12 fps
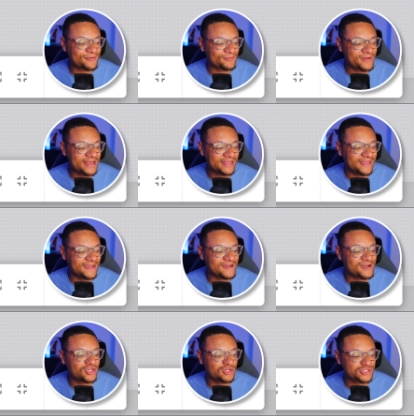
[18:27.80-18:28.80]
right
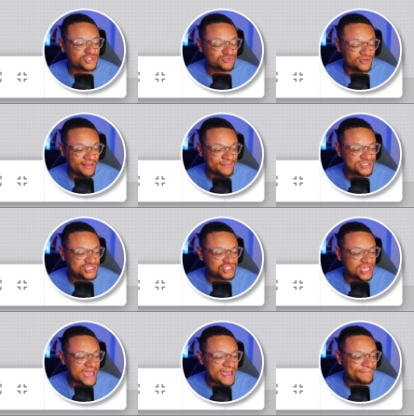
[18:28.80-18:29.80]
here your streams
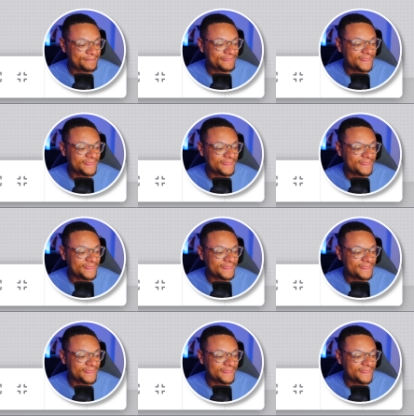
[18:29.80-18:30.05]
chat